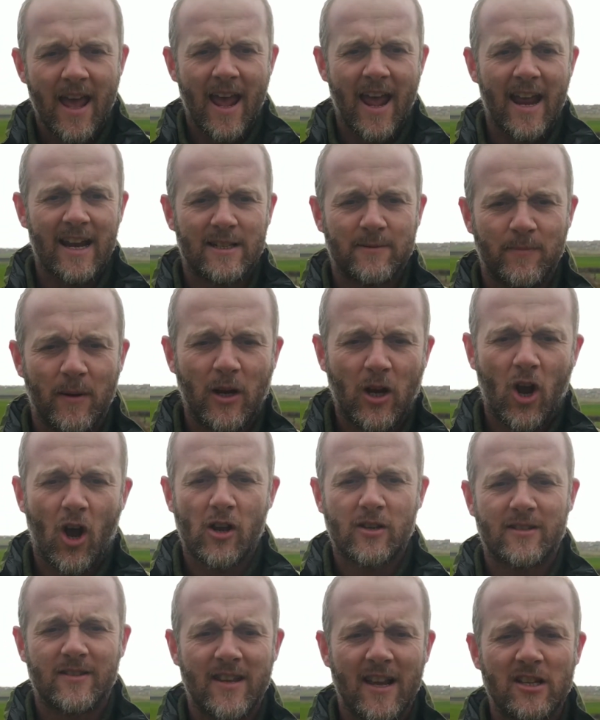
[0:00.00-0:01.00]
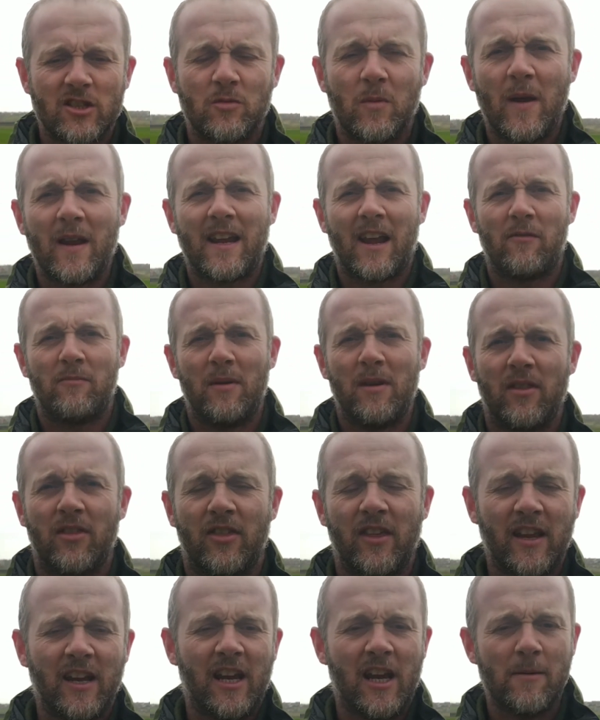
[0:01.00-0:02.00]
it's because this week I've been
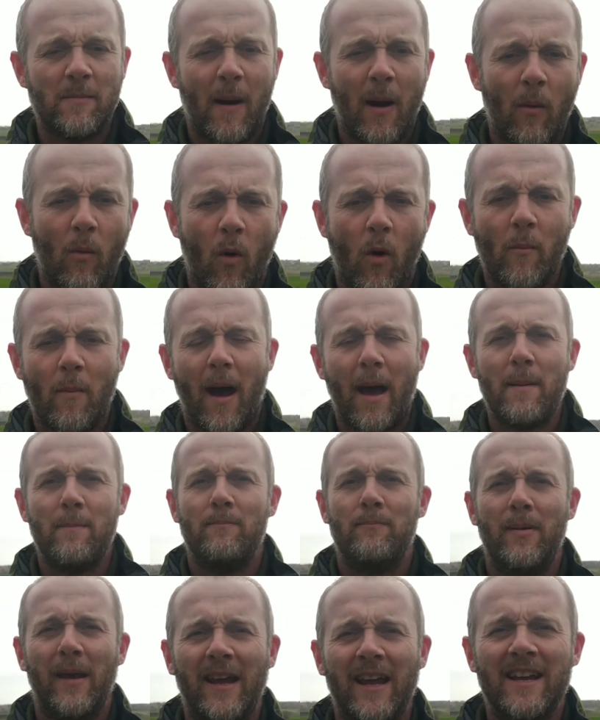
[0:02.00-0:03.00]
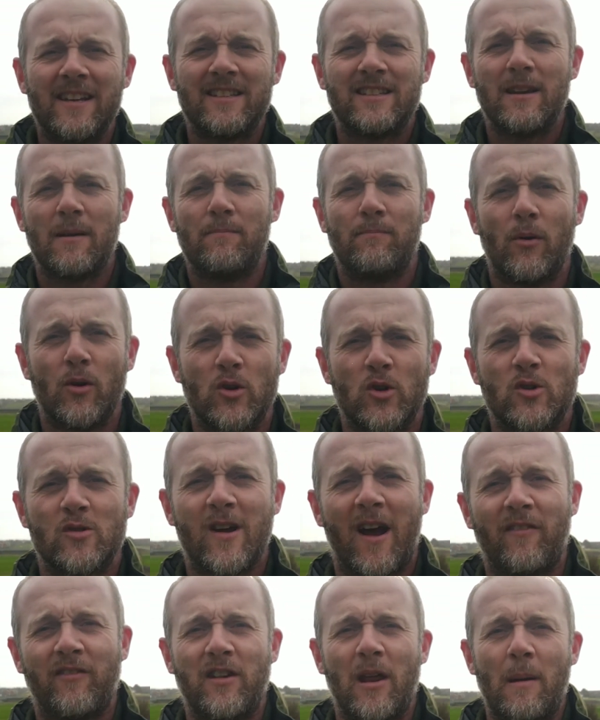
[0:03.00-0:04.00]
thinking about what my biggest
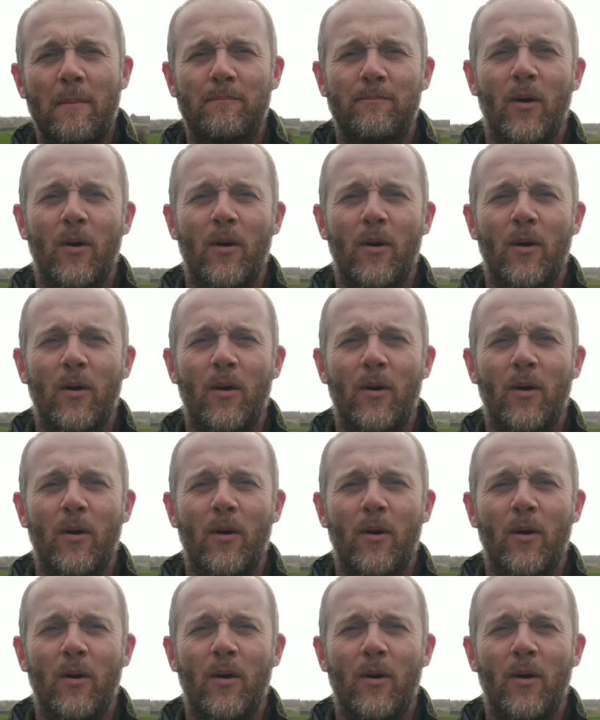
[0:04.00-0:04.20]
bushcraft